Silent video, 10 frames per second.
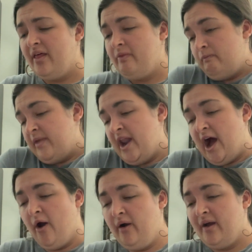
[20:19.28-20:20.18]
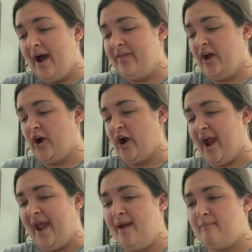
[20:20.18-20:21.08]
You know, they're
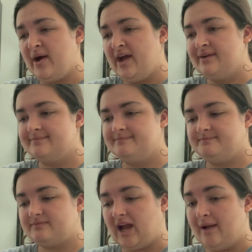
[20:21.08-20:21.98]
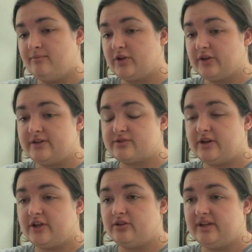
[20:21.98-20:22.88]
great, but I'm literally just
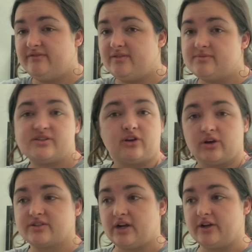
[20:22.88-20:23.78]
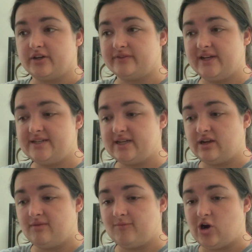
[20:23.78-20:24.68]
going to go leave them stars on Goodreads
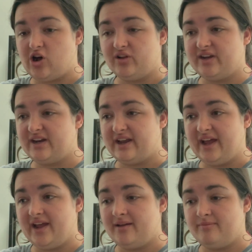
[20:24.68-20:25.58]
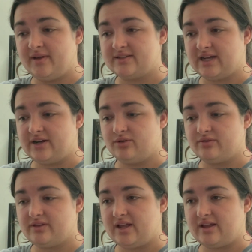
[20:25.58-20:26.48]
and call it a day, because I
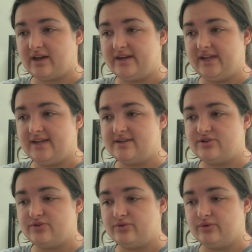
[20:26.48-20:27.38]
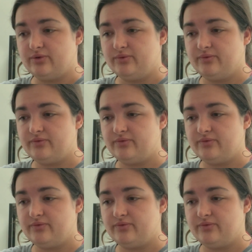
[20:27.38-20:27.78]
don't think I need to